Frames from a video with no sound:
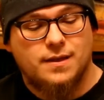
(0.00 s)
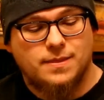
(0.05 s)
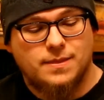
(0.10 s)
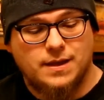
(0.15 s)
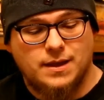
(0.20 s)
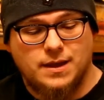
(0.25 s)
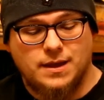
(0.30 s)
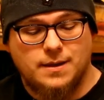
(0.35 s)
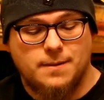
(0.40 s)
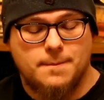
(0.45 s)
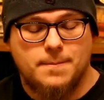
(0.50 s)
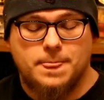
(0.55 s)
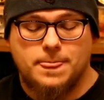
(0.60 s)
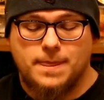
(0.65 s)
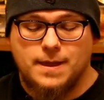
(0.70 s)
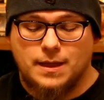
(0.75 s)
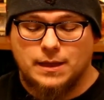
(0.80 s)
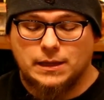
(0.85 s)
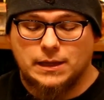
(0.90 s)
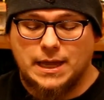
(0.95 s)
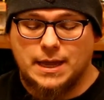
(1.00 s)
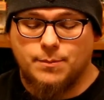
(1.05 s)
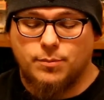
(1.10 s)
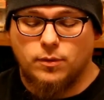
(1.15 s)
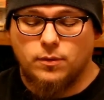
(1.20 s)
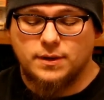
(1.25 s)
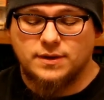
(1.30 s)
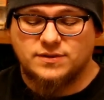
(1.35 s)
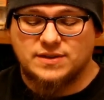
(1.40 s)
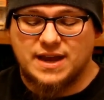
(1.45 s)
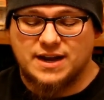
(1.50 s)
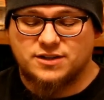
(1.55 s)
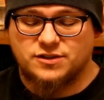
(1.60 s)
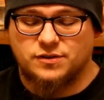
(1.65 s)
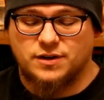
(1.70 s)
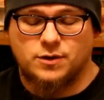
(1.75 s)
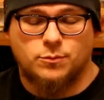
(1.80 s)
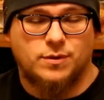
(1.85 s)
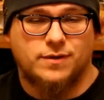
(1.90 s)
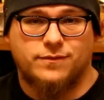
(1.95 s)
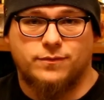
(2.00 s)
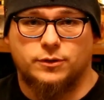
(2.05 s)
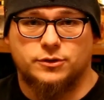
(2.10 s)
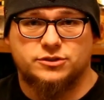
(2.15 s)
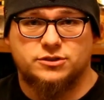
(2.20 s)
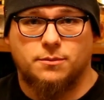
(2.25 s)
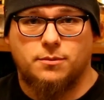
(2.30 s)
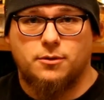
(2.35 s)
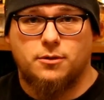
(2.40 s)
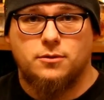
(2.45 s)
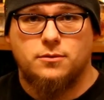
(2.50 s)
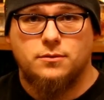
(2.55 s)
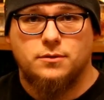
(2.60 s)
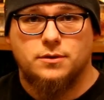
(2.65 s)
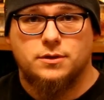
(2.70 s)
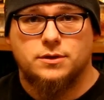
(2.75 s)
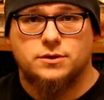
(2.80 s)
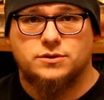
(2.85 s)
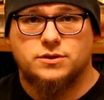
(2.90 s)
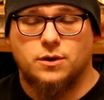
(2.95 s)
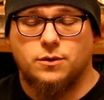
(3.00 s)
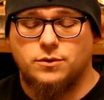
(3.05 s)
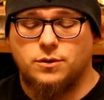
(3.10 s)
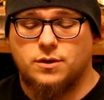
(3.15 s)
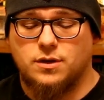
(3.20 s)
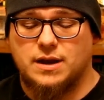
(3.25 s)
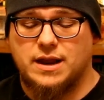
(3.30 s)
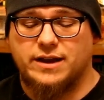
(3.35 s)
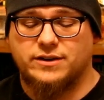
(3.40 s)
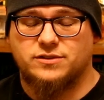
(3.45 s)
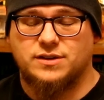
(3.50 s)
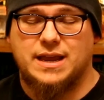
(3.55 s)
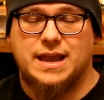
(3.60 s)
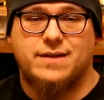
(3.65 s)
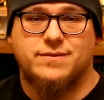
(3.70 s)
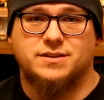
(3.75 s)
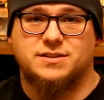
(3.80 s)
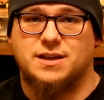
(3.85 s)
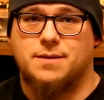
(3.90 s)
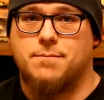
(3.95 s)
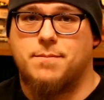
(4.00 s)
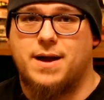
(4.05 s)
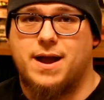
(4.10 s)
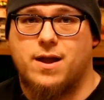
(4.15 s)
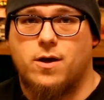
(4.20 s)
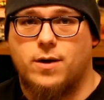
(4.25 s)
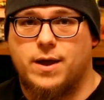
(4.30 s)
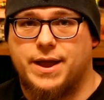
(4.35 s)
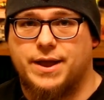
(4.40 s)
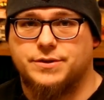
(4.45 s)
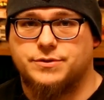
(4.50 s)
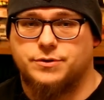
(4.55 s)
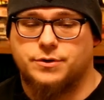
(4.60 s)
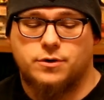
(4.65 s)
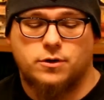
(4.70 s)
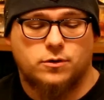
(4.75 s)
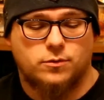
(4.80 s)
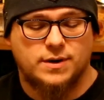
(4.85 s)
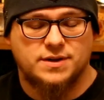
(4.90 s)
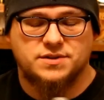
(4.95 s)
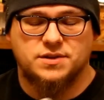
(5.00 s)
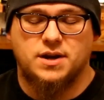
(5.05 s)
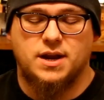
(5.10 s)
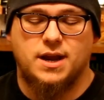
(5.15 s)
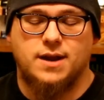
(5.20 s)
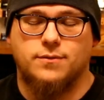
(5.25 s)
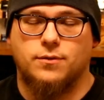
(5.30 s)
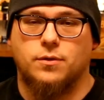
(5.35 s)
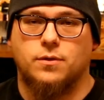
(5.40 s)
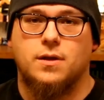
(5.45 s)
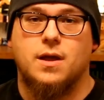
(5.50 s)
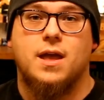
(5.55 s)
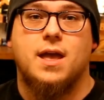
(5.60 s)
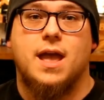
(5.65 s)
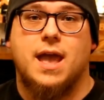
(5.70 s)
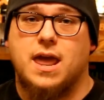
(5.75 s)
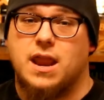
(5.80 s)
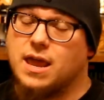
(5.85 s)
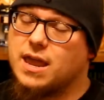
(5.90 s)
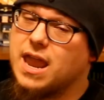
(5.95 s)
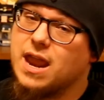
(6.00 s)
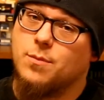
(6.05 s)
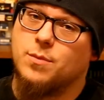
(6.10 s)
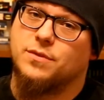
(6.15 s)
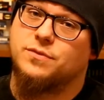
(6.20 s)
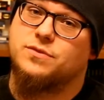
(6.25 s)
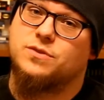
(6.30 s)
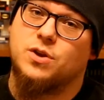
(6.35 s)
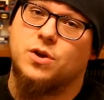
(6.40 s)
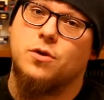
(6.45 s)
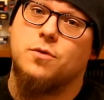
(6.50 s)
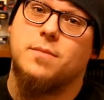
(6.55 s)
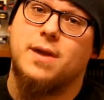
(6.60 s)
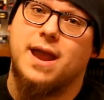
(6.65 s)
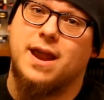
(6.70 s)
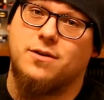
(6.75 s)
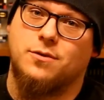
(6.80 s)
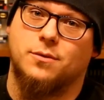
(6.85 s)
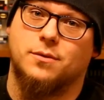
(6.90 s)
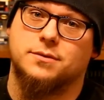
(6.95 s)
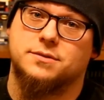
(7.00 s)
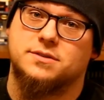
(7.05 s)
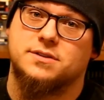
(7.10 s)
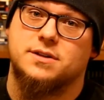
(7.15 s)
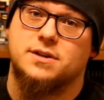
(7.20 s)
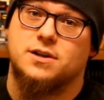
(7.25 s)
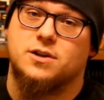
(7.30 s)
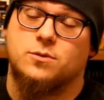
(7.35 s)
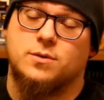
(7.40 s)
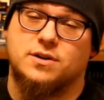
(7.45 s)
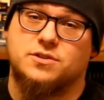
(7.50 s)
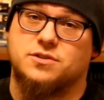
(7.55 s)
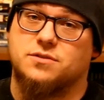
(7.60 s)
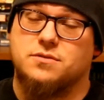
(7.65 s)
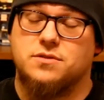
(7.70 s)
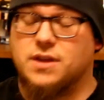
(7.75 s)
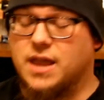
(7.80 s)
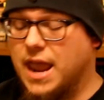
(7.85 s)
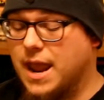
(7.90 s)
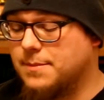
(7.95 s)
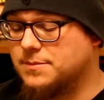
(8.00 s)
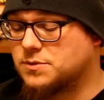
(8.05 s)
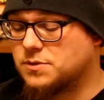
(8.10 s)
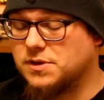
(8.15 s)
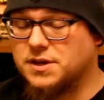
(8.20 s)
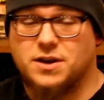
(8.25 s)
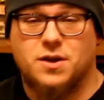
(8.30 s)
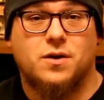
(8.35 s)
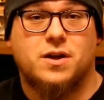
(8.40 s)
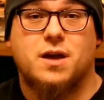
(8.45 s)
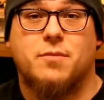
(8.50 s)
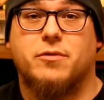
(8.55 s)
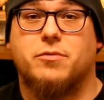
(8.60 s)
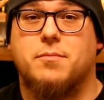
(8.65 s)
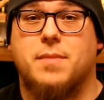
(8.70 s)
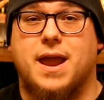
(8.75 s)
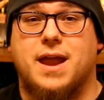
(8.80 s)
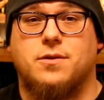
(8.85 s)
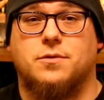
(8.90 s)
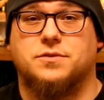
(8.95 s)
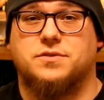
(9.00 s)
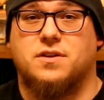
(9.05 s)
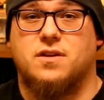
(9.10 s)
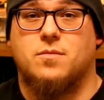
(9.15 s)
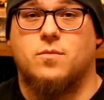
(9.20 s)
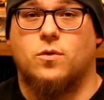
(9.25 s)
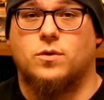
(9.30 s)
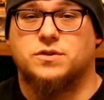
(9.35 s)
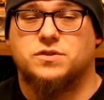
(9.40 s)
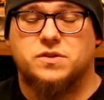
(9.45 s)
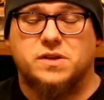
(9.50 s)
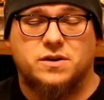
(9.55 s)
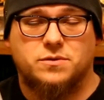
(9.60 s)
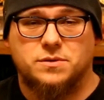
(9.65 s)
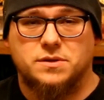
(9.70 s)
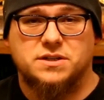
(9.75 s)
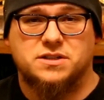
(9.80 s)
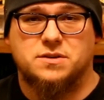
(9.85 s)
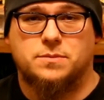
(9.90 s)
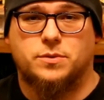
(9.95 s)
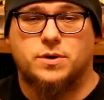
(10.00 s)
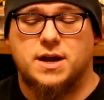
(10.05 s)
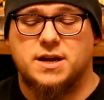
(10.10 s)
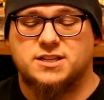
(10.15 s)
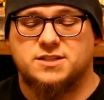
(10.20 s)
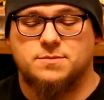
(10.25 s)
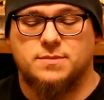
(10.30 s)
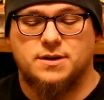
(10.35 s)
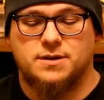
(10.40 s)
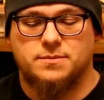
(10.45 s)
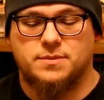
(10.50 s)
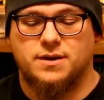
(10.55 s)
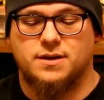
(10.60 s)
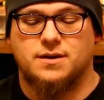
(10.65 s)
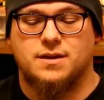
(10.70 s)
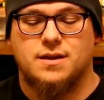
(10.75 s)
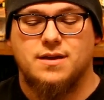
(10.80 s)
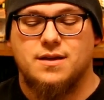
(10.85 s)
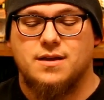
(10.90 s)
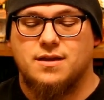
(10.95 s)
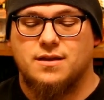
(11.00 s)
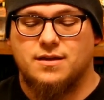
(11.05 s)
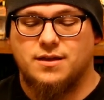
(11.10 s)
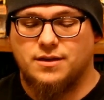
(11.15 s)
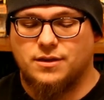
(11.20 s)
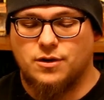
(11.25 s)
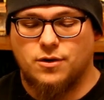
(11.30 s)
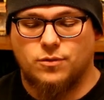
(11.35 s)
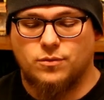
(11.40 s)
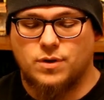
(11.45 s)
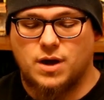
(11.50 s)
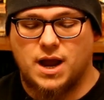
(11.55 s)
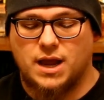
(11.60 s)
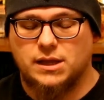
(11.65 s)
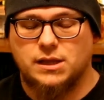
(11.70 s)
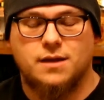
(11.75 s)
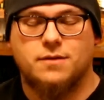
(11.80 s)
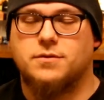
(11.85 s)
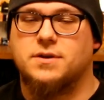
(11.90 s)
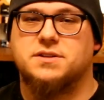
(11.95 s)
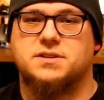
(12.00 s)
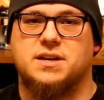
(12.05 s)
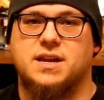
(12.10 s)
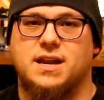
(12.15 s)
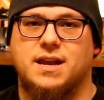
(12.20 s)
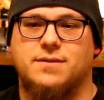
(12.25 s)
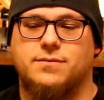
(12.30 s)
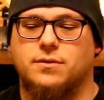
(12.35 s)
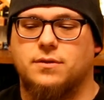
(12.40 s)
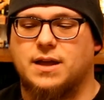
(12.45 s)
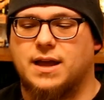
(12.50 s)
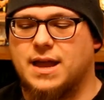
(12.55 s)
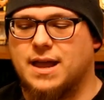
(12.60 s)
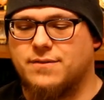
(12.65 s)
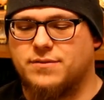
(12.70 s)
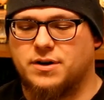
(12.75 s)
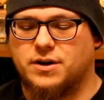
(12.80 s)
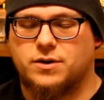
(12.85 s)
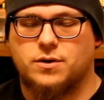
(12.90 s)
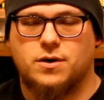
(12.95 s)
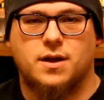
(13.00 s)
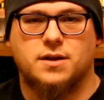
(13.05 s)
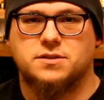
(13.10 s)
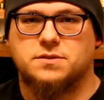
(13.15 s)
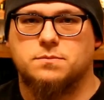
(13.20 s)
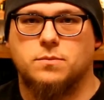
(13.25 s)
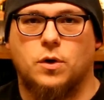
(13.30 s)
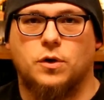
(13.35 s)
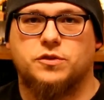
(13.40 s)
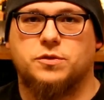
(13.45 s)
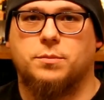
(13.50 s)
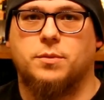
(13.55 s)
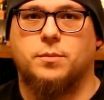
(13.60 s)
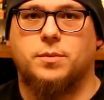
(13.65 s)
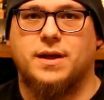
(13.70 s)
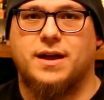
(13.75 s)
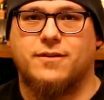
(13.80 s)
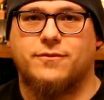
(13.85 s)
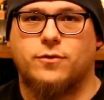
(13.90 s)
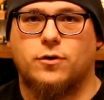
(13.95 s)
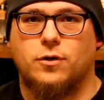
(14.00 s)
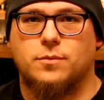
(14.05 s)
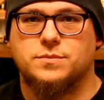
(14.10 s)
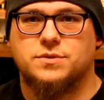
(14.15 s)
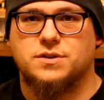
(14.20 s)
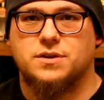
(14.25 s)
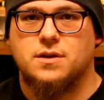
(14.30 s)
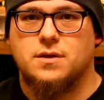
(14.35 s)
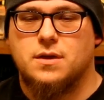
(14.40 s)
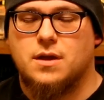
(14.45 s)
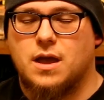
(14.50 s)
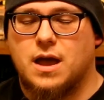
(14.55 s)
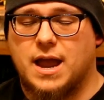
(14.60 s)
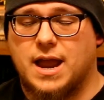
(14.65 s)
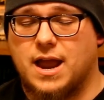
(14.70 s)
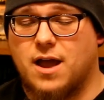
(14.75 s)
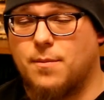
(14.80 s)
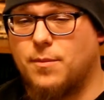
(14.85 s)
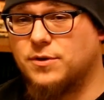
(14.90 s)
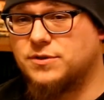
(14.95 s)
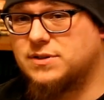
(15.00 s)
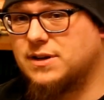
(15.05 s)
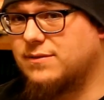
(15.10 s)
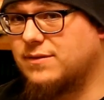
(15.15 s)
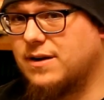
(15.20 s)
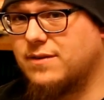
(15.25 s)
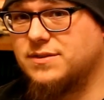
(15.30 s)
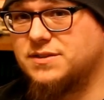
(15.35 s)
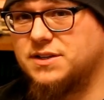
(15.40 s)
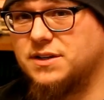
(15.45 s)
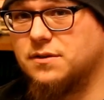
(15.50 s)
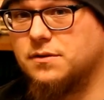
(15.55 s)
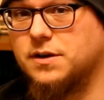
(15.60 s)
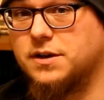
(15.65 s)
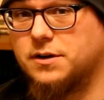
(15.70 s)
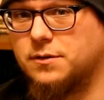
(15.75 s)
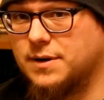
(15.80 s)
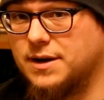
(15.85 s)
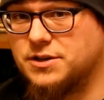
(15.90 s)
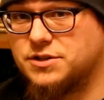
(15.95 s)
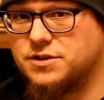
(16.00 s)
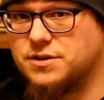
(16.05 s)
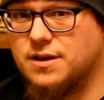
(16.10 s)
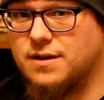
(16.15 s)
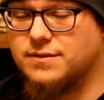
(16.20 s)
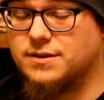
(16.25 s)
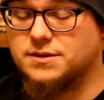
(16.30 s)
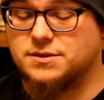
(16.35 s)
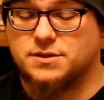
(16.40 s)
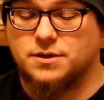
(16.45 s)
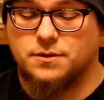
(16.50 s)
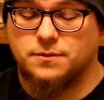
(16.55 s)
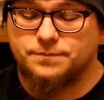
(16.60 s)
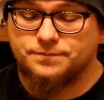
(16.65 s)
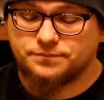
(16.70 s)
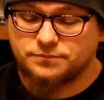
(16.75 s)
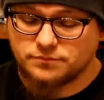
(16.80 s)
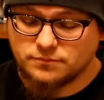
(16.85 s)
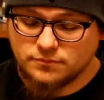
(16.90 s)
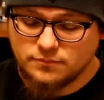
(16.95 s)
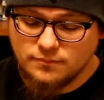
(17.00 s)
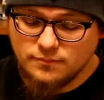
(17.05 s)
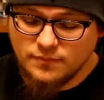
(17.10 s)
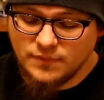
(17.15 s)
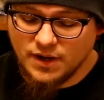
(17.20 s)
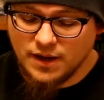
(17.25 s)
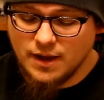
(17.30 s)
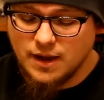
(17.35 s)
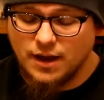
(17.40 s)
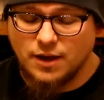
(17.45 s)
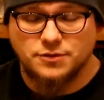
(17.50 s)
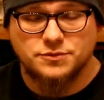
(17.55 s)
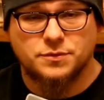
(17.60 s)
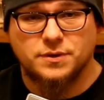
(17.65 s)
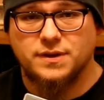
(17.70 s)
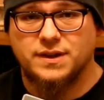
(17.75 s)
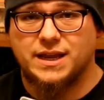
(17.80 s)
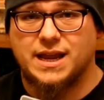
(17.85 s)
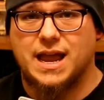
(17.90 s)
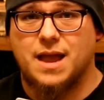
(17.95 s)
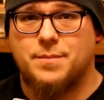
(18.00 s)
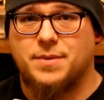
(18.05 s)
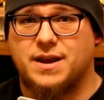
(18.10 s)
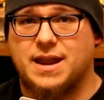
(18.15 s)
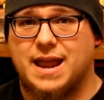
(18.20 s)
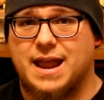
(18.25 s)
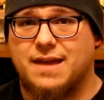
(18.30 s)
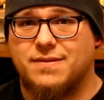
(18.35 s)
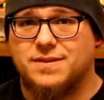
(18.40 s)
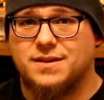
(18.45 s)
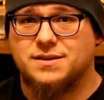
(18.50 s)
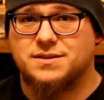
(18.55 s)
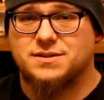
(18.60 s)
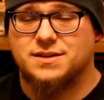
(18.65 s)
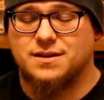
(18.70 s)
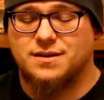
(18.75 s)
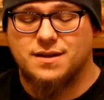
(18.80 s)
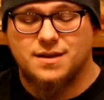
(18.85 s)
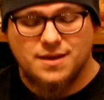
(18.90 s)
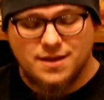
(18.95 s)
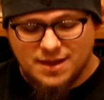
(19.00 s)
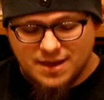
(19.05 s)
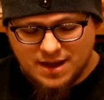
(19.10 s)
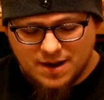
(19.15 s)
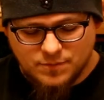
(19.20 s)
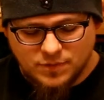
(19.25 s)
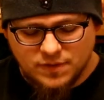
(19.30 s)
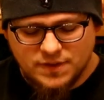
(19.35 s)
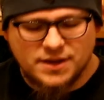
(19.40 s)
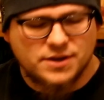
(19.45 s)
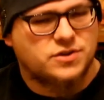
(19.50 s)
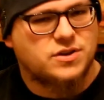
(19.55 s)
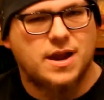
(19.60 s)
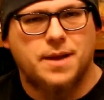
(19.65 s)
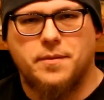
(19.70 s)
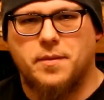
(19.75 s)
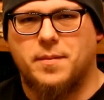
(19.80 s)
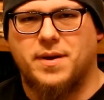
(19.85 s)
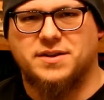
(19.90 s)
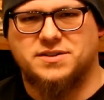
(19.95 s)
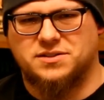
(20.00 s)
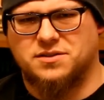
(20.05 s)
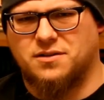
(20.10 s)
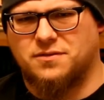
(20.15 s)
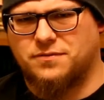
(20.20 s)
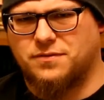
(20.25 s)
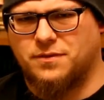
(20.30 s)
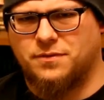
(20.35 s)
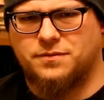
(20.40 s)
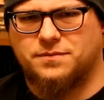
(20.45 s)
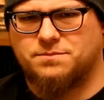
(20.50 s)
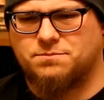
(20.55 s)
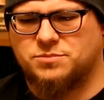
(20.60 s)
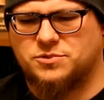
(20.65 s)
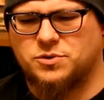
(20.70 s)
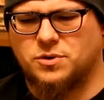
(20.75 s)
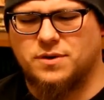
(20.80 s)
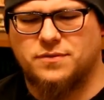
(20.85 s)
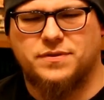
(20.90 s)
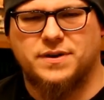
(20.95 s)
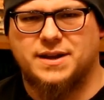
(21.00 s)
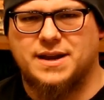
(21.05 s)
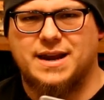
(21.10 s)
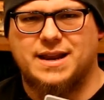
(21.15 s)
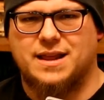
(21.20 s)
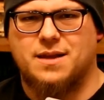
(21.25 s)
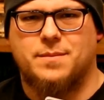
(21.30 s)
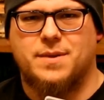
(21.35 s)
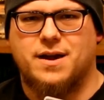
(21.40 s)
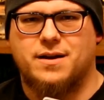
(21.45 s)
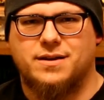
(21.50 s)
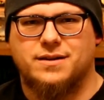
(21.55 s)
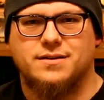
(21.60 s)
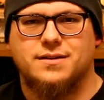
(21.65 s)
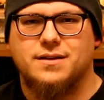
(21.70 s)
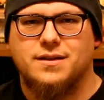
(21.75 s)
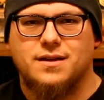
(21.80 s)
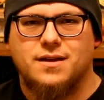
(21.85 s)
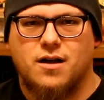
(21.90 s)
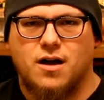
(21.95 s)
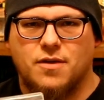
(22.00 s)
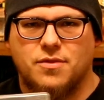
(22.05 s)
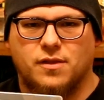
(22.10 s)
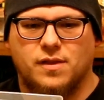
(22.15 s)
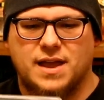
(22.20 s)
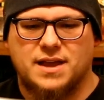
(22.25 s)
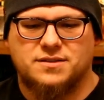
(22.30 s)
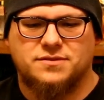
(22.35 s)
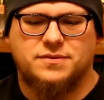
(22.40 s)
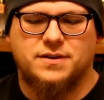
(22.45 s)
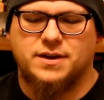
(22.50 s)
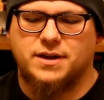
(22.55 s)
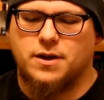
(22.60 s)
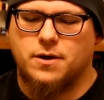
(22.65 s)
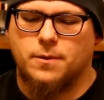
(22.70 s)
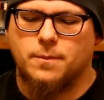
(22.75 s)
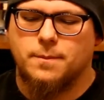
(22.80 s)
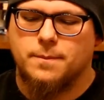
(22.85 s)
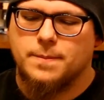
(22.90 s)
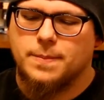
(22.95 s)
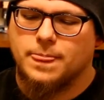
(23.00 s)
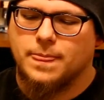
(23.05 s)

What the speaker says: The label is actually reversible, so you can actually have it say Biohazard or Resident Evil, and it came with 2 manuals, which games really don't come with manuals anymore, so that really surprised me. But you know, I love Resident Evil. I have it across multiple platforms. I almost have every single iteration of it, so I was really happy to add this, and I'm really ashamed of myself for sort of forgetting about it on the last video.